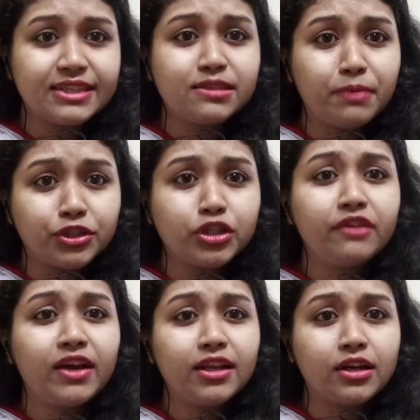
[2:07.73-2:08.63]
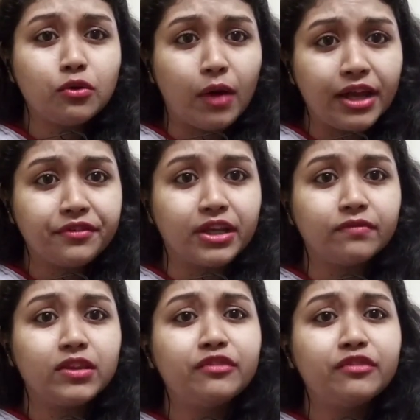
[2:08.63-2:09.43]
especially while acquiring the